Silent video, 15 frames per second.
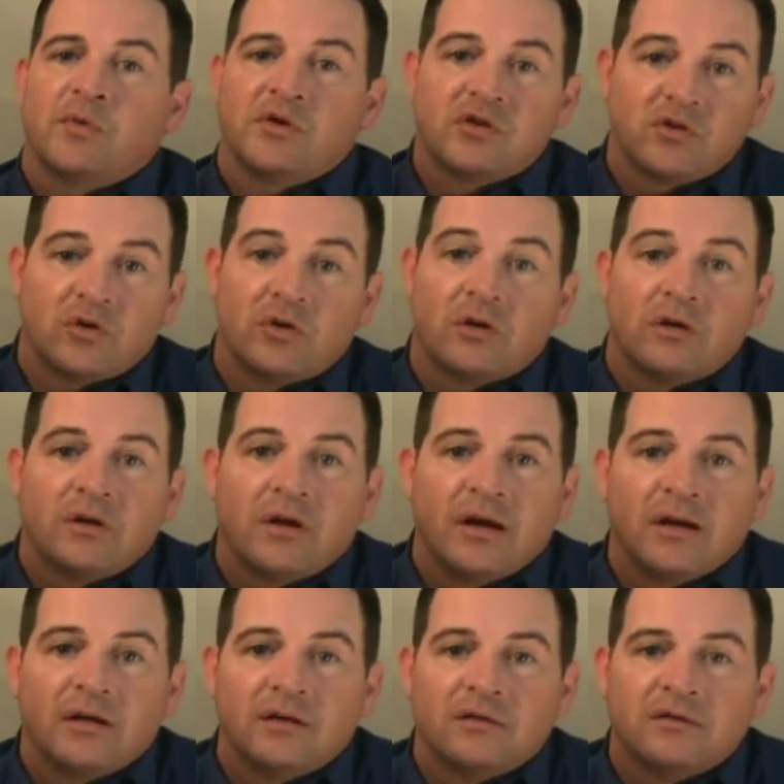be sure.
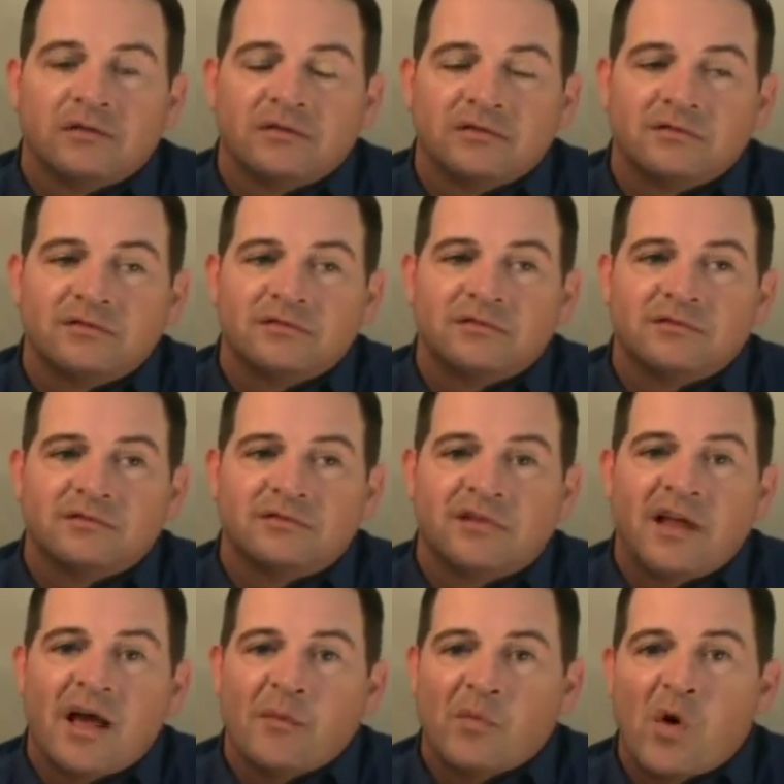And
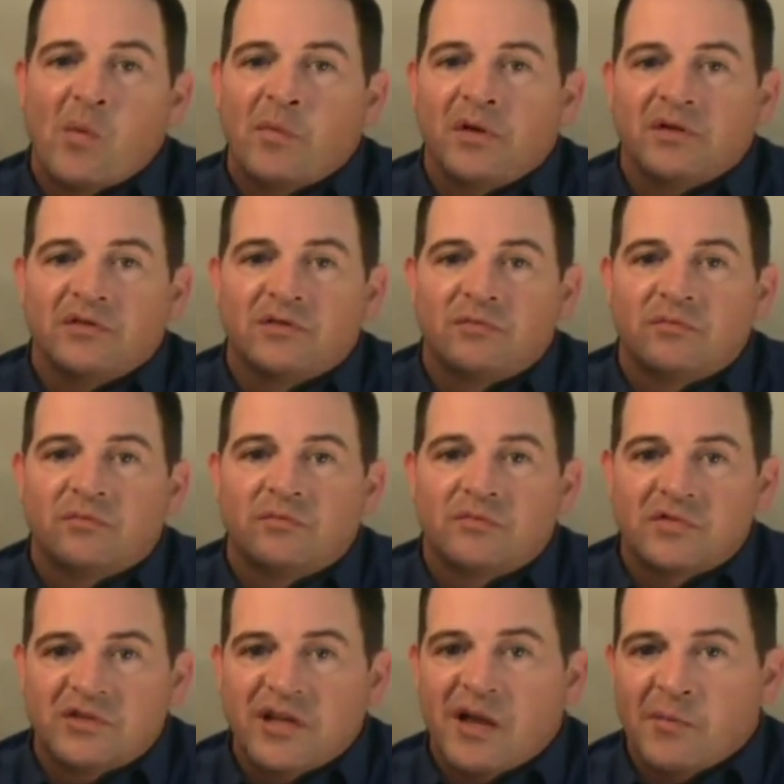that moment
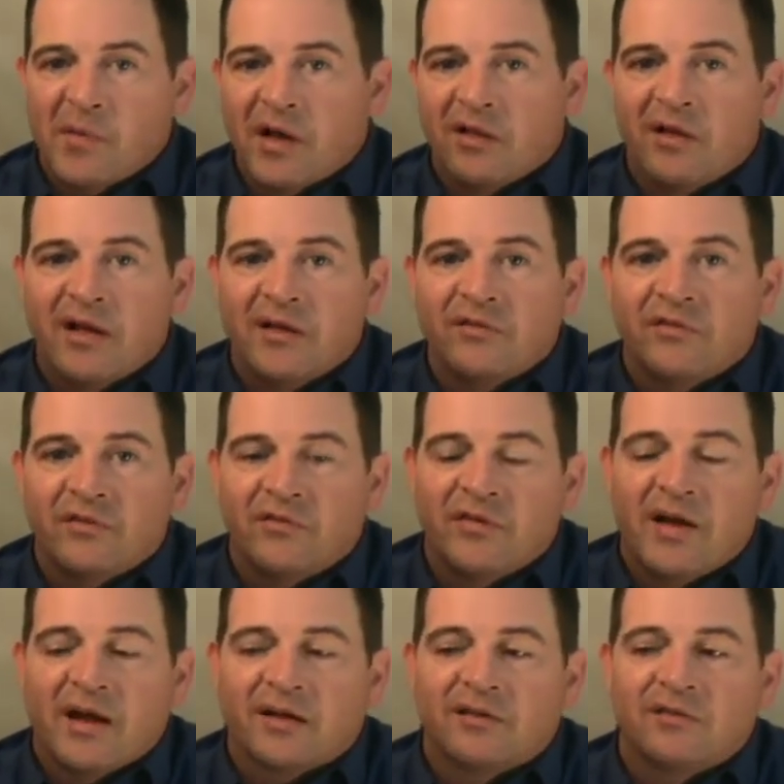saved my life. In
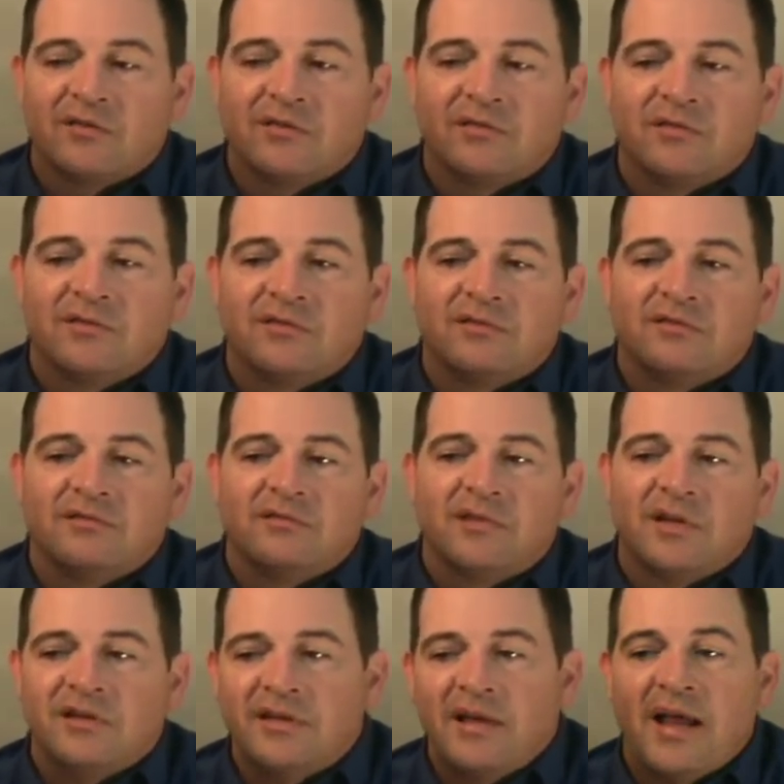fact, the
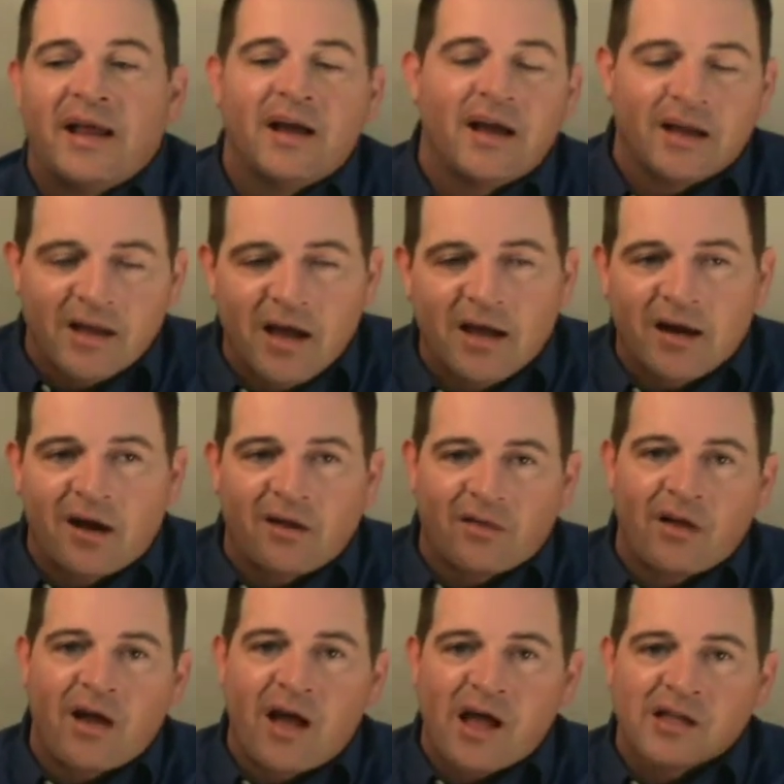day I got out of the
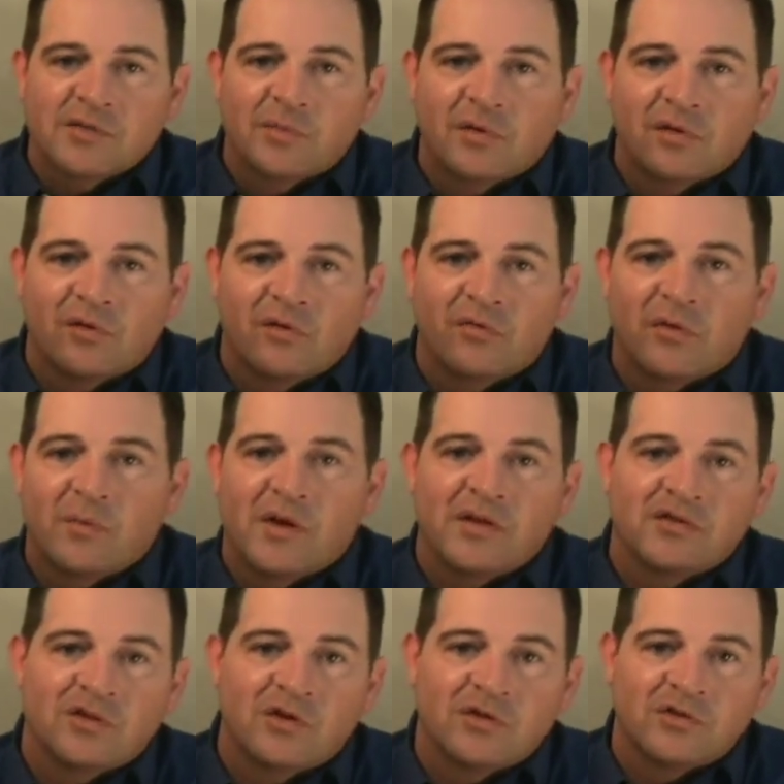hospital for my
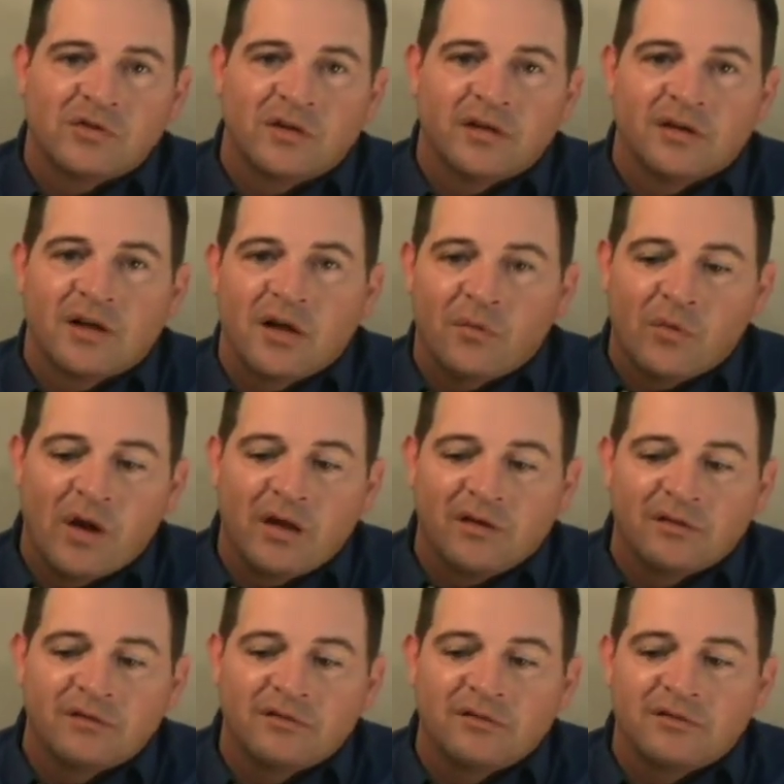surgery, I went
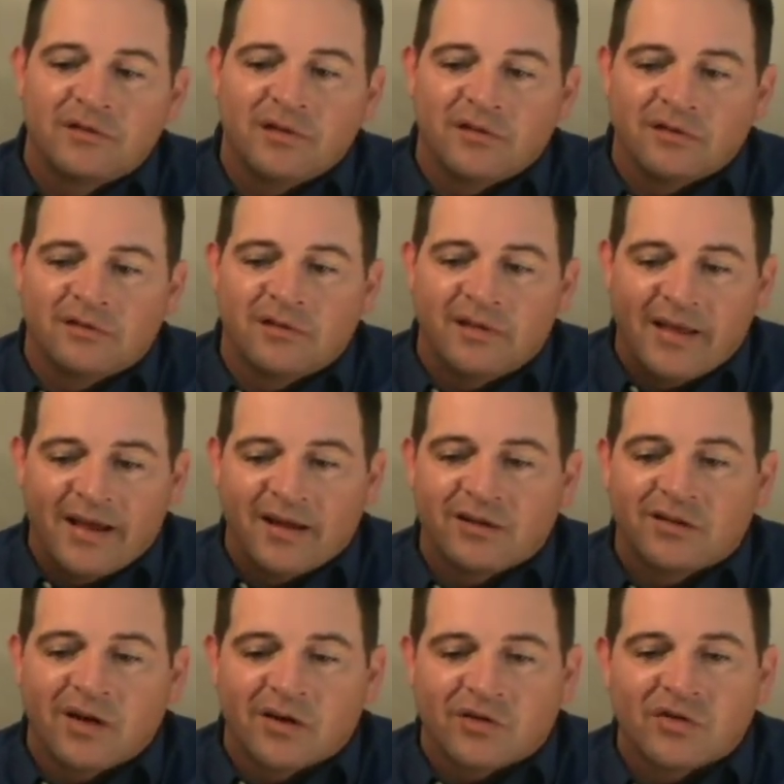to thank
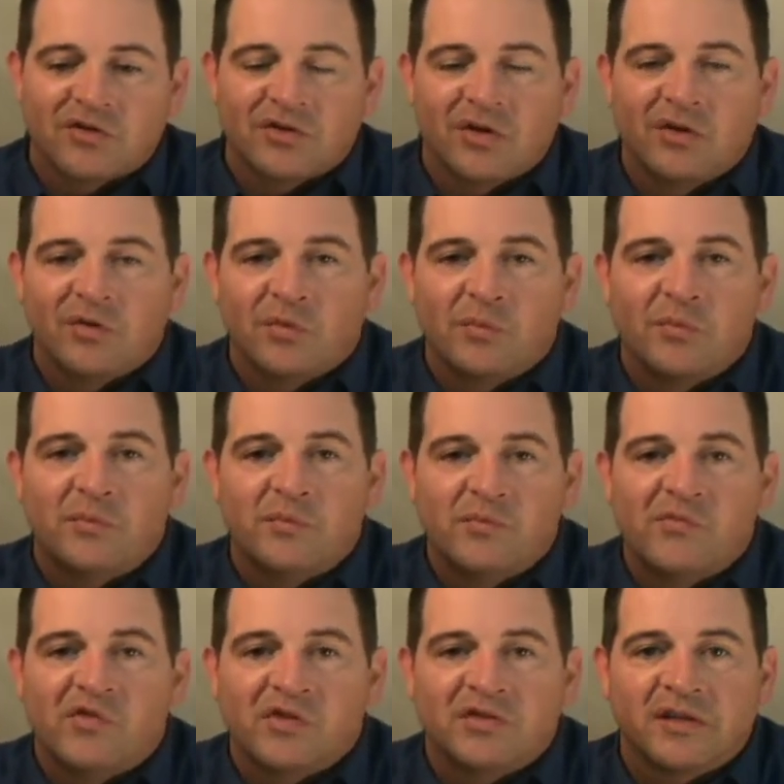Dr. Schoen
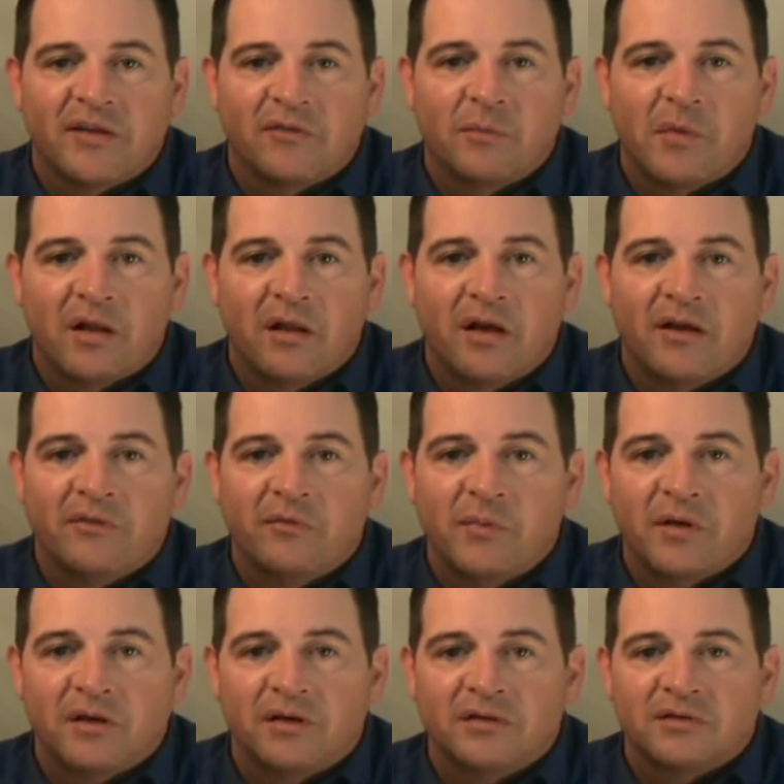for saving my life,
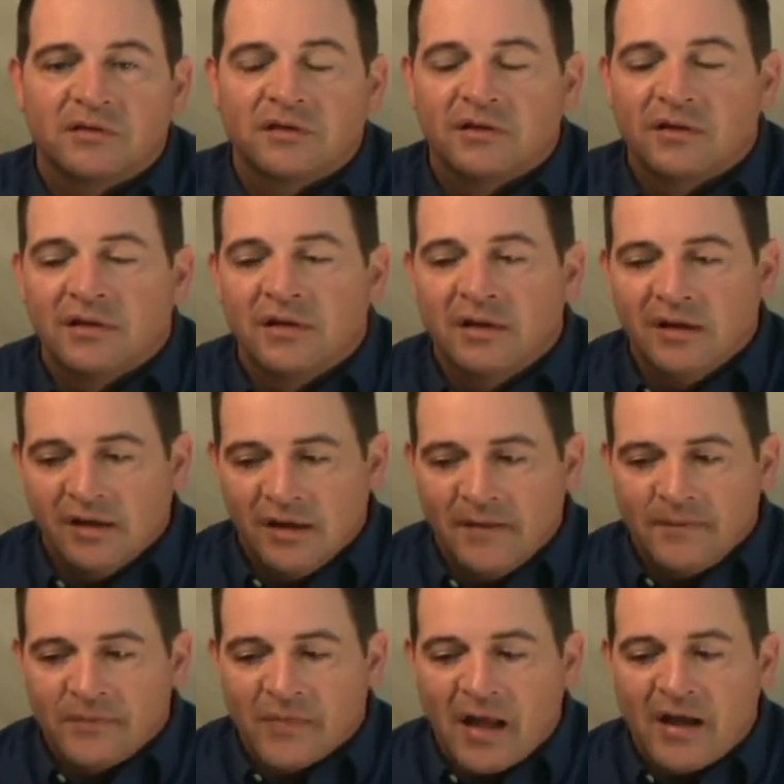because
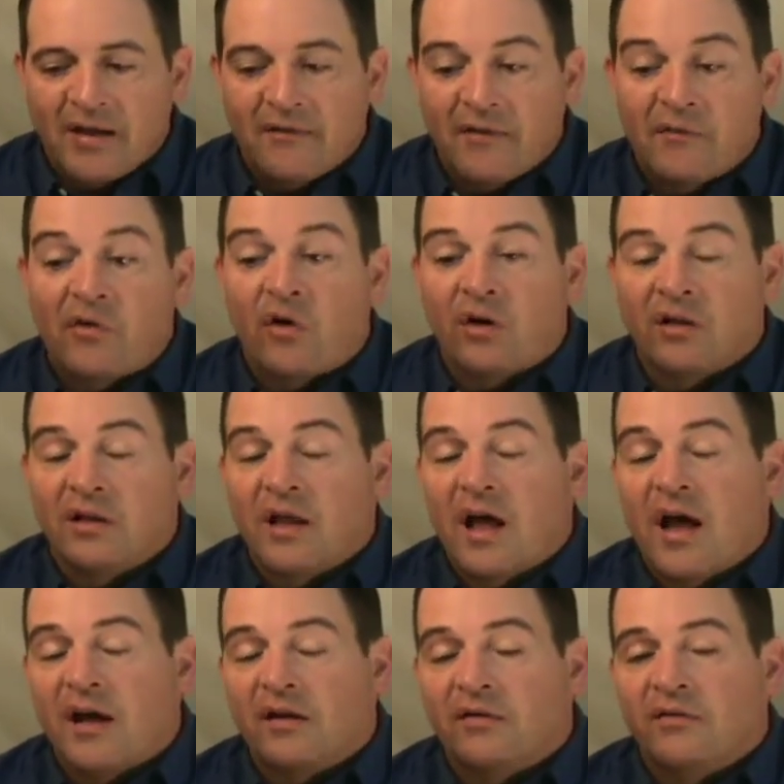I've heard a
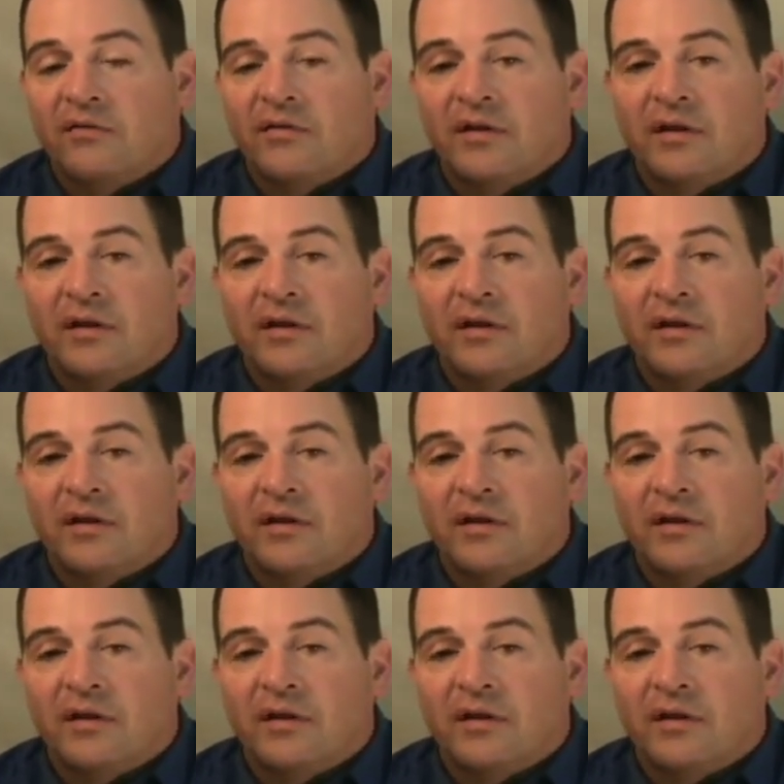lot of